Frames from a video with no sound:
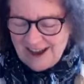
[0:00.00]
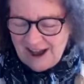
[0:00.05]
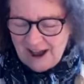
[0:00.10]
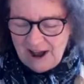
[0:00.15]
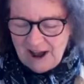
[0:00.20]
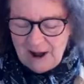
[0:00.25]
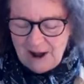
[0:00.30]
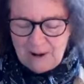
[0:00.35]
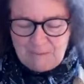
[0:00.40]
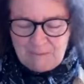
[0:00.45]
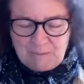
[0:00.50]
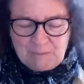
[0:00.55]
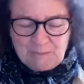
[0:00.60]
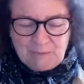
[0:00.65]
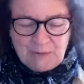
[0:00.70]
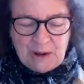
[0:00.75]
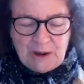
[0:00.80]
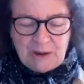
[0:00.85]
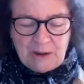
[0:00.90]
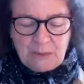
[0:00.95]

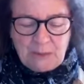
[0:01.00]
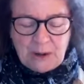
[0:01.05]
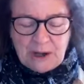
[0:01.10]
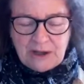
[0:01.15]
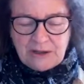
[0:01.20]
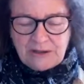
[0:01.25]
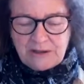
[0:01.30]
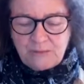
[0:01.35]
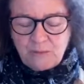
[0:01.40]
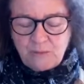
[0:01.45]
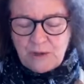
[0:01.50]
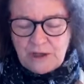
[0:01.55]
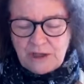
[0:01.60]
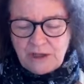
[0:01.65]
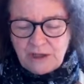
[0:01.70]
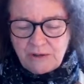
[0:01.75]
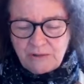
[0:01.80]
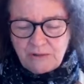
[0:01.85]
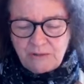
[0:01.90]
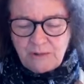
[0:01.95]
But we
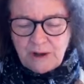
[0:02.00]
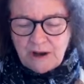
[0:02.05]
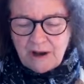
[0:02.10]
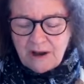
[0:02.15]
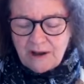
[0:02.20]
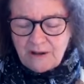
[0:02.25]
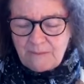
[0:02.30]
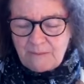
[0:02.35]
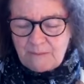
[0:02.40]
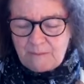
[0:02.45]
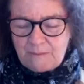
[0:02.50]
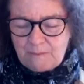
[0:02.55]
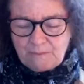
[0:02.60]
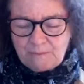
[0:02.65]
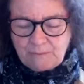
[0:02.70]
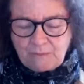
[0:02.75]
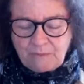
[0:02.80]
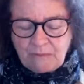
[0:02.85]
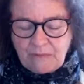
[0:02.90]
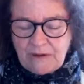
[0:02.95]
do
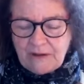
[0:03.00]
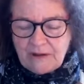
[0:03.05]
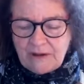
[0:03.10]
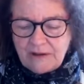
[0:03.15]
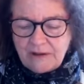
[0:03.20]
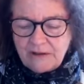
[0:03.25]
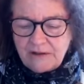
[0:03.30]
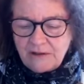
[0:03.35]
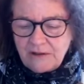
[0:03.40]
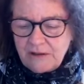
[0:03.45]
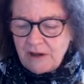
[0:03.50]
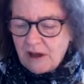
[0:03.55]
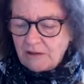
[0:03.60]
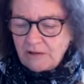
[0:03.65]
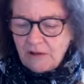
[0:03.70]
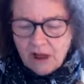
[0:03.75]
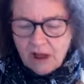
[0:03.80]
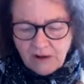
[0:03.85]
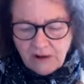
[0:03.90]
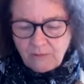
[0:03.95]
a
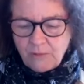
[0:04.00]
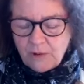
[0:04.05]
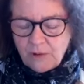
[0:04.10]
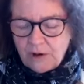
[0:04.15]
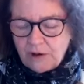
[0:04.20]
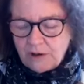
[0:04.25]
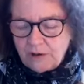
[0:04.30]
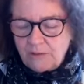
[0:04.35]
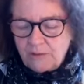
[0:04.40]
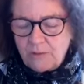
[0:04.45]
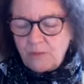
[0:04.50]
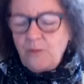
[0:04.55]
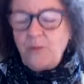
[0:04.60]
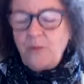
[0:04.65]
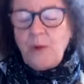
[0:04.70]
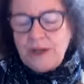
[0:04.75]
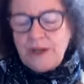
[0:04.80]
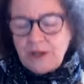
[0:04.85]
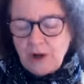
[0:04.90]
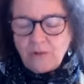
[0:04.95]
lot of work.
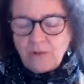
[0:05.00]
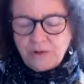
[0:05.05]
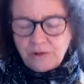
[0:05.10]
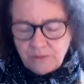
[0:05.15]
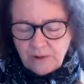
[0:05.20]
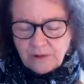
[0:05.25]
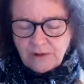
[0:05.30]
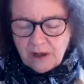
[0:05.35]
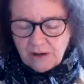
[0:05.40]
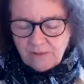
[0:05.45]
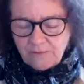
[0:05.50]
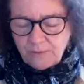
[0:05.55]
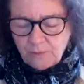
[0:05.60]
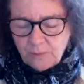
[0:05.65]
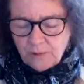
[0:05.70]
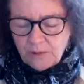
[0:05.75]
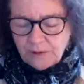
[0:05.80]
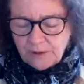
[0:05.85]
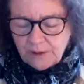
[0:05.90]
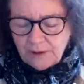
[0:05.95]
We don't do a lot of
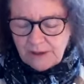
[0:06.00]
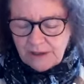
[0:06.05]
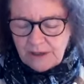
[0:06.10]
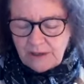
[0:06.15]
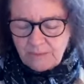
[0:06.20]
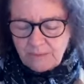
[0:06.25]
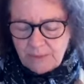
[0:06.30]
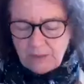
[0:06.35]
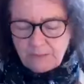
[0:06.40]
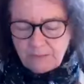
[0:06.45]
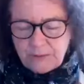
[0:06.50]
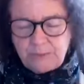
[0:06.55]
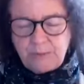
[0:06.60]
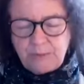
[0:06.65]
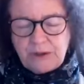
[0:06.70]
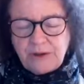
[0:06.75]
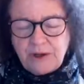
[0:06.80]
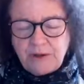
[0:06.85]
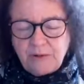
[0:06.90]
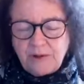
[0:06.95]
work in heat pumps,
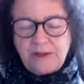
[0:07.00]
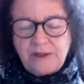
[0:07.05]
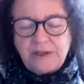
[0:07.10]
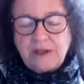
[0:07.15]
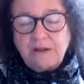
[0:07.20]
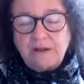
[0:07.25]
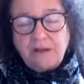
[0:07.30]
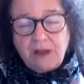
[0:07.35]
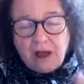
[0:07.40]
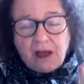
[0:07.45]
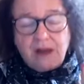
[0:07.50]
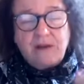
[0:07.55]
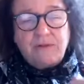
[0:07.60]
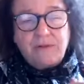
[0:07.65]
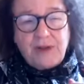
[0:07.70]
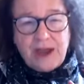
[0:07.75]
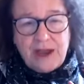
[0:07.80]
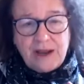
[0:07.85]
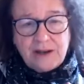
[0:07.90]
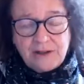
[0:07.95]
but there is a lot of
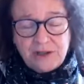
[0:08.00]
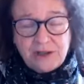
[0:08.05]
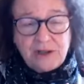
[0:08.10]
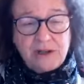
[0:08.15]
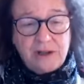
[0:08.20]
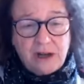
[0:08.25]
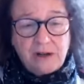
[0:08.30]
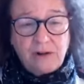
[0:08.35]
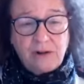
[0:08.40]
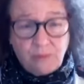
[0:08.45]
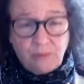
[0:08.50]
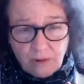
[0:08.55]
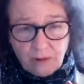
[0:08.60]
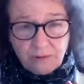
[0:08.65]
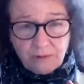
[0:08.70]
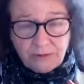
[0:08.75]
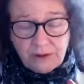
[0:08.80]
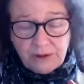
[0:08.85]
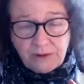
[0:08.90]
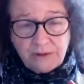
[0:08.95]
action and
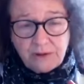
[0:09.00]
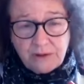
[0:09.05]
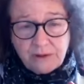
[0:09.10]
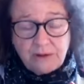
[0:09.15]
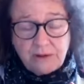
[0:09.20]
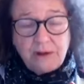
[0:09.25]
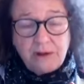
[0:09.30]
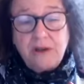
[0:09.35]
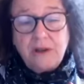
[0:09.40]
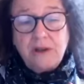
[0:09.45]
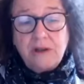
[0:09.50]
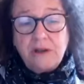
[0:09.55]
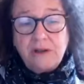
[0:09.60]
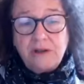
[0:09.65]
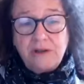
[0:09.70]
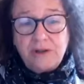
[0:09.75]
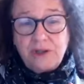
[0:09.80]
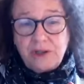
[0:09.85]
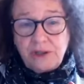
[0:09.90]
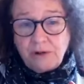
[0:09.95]
growth in the
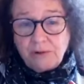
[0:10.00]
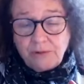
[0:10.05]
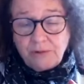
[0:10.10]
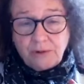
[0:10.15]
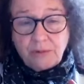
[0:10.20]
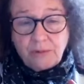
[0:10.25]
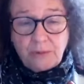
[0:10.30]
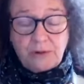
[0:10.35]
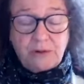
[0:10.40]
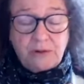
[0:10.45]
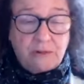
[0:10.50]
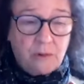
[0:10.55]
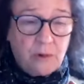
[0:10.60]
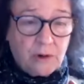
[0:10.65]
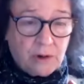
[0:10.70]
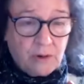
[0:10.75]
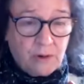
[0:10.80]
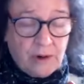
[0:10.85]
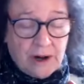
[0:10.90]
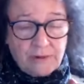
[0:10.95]
geothermal
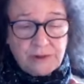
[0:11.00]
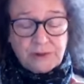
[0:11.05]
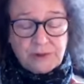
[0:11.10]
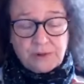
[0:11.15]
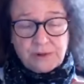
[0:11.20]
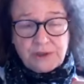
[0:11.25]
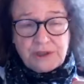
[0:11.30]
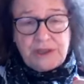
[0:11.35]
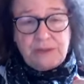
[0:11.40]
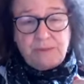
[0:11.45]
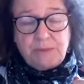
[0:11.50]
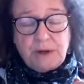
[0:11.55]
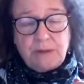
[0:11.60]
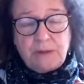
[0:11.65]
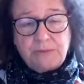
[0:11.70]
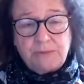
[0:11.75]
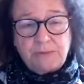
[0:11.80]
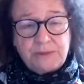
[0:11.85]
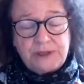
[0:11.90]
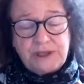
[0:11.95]
or ground source heat
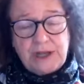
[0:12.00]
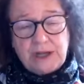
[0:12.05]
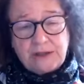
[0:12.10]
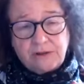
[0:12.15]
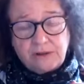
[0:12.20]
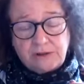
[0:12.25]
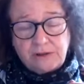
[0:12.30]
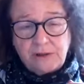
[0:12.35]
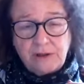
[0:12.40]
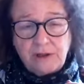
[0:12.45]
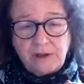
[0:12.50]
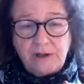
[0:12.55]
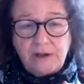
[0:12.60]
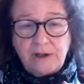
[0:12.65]
pump sector.